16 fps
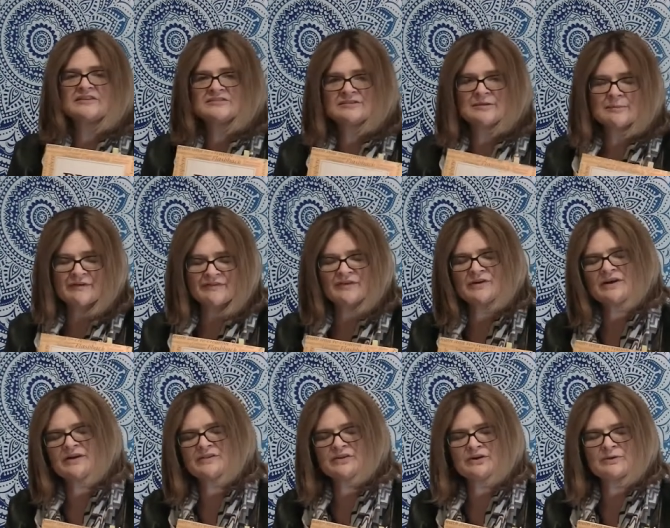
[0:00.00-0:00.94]
Some of her
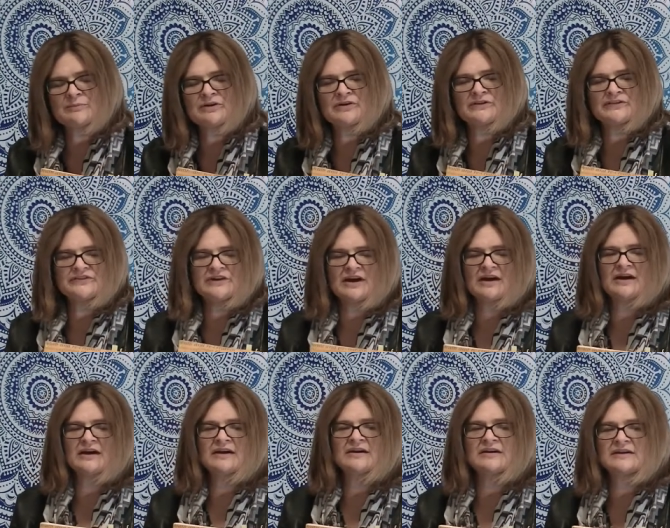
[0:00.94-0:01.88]
other books
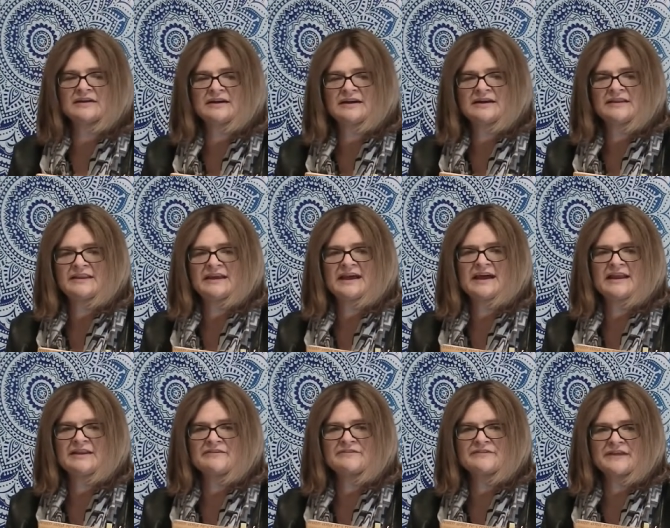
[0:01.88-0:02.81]
are, they
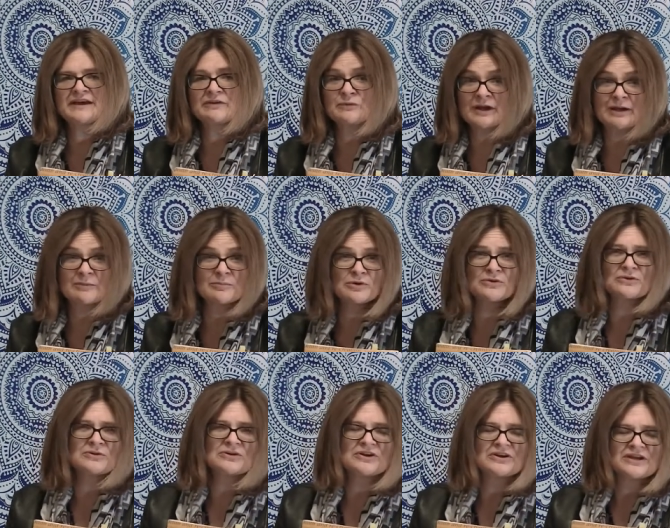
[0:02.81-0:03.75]
kind of like
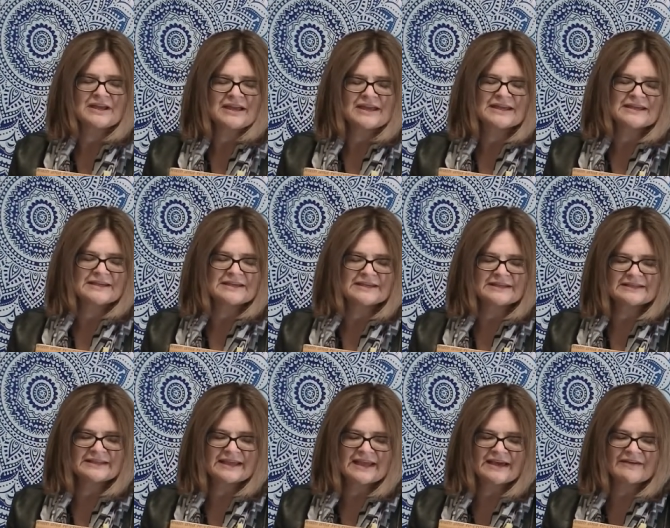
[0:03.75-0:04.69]
ramble
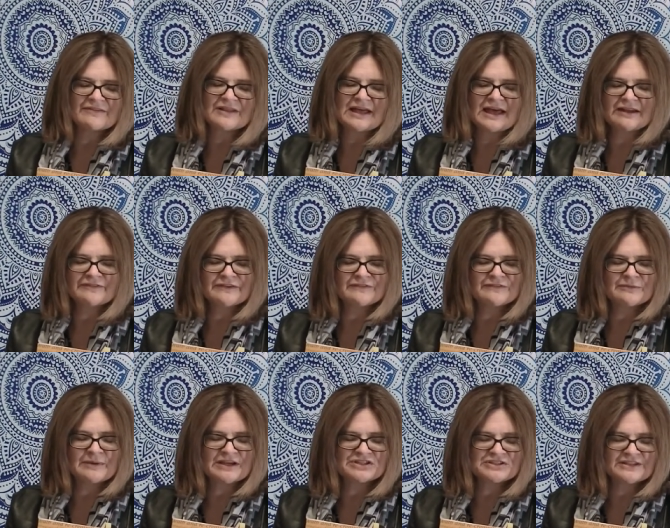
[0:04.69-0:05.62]
and they have a lot of
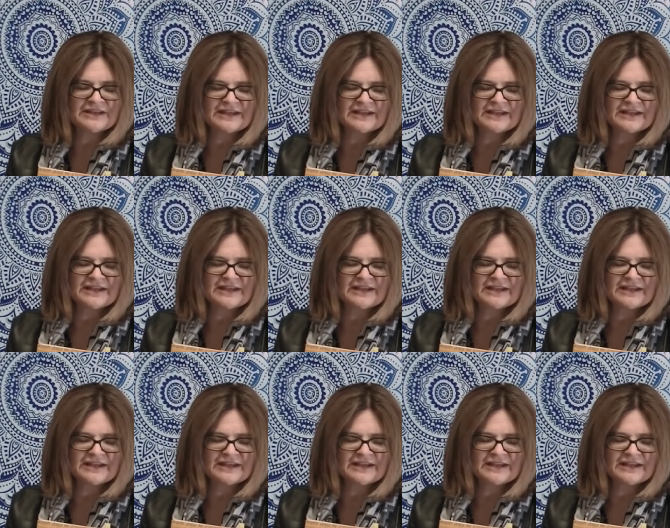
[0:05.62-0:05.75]
information